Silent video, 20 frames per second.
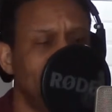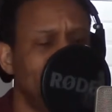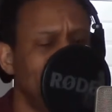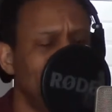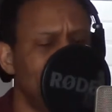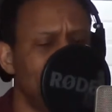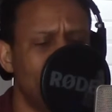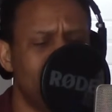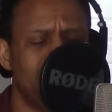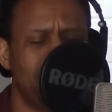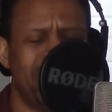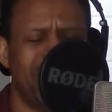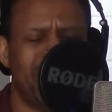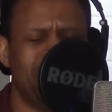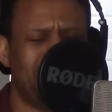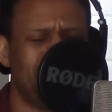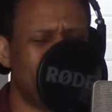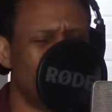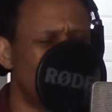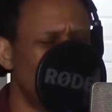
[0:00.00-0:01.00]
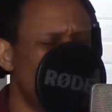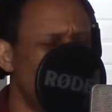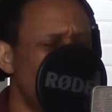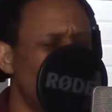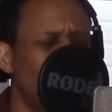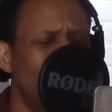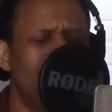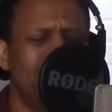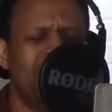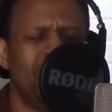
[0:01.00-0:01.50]
And just being able to
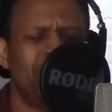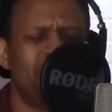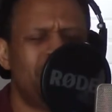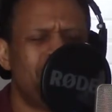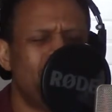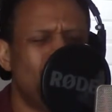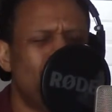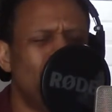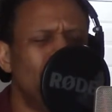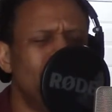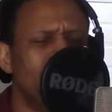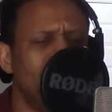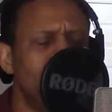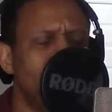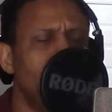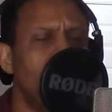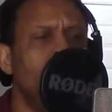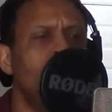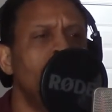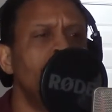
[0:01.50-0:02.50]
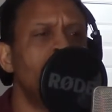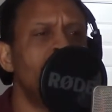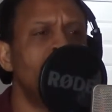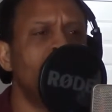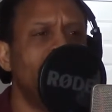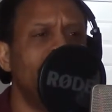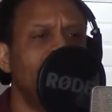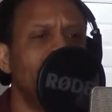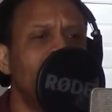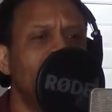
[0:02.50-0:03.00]
show love
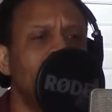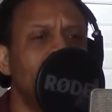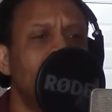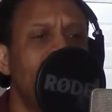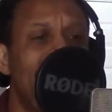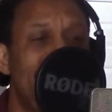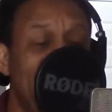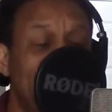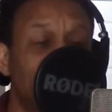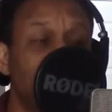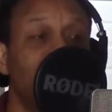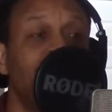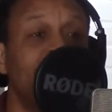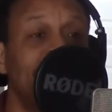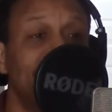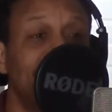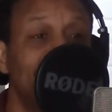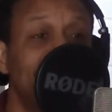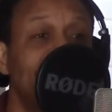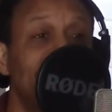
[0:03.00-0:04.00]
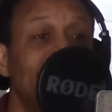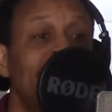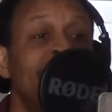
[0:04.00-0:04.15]
and compassion